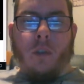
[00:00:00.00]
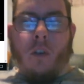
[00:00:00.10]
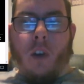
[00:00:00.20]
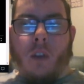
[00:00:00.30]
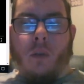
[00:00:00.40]
you
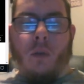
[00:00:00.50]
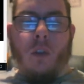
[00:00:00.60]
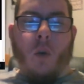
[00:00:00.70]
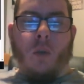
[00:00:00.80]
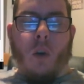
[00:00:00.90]
guys who
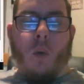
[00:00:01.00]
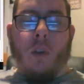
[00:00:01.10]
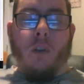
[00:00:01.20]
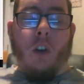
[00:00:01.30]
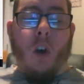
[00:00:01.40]
don't know
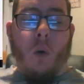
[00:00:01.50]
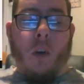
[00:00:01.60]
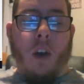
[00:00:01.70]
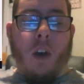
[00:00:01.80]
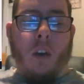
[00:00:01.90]
what's
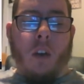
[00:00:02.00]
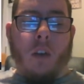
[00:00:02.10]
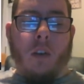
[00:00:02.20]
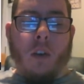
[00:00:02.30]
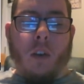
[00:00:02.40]
going on,
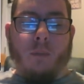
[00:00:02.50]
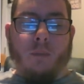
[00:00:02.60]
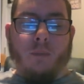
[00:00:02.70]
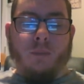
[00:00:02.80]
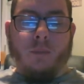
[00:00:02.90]
is
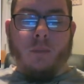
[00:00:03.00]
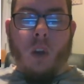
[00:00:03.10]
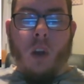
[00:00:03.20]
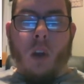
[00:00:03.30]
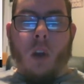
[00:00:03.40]

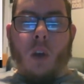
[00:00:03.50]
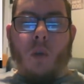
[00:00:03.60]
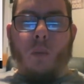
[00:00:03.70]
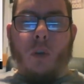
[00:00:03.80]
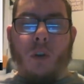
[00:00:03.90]

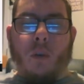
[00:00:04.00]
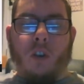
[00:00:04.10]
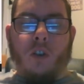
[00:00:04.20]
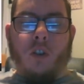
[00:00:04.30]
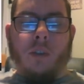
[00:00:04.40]
pretty
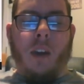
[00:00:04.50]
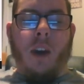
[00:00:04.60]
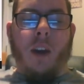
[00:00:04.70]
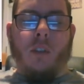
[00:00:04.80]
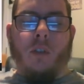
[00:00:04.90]
much
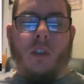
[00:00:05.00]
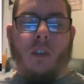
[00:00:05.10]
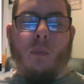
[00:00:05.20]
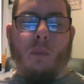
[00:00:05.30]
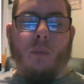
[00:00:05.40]
Dax
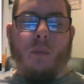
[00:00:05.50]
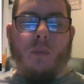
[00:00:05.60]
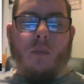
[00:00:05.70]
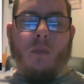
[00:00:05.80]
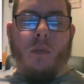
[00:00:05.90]
just
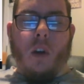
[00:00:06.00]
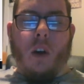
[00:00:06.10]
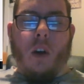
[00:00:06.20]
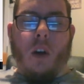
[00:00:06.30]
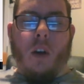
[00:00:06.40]

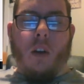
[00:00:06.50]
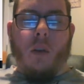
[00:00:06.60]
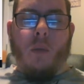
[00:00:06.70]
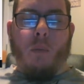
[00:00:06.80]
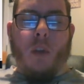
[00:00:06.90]
played
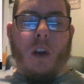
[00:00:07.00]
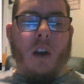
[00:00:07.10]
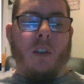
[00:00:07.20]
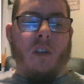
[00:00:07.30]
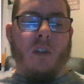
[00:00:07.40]

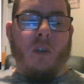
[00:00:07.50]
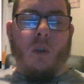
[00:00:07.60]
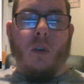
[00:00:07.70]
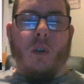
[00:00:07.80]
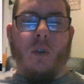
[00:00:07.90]

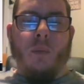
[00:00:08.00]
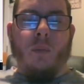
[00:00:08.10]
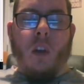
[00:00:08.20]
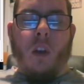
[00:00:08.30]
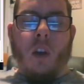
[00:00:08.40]
Scru.
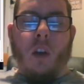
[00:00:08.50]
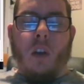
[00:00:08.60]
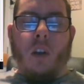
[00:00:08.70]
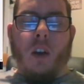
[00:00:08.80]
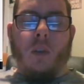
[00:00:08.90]

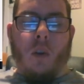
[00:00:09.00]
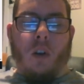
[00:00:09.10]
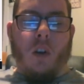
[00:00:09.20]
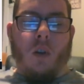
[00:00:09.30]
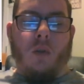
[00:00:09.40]
You guys want to
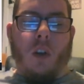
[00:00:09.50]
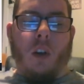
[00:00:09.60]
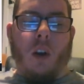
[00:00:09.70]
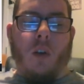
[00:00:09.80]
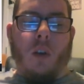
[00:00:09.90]
go check
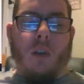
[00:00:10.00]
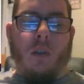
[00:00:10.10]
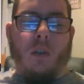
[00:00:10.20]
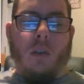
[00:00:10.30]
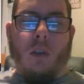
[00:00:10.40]
out
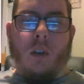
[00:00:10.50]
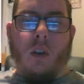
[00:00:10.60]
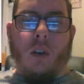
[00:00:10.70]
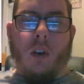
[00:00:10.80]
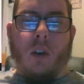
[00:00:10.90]
his
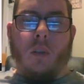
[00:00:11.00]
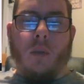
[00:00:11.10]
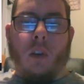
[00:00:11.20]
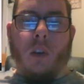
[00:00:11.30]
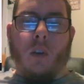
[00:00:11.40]
other
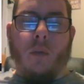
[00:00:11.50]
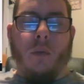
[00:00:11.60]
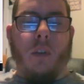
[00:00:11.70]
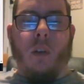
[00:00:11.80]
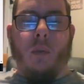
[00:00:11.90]
video
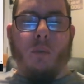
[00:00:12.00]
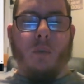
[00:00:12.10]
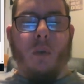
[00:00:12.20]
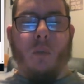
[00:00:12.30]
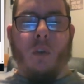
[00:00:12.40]
of like
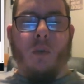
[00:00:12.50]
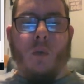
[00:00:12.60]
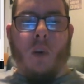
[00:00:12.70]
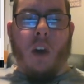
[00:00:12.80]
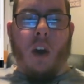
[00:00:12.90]
pretty much
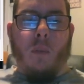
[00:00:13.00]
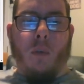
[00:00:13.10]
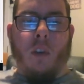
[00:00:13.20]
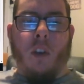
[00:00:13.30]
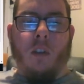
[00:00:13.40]
what
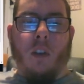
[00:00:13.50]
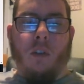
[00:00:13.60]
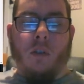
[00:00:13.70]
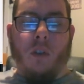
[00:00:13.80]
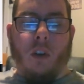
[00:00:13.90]
happened. It's
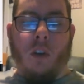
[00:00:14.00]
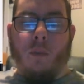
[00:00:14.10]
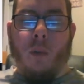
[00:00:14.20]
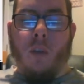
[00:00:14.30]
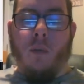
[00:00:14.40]
his
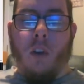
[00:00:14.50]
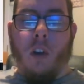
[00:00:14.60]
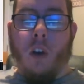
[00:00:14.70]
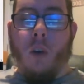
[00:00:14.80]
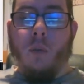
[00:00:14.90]
30-minute
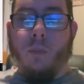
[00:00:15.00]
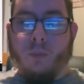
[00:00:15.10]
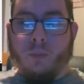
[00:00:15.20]
video.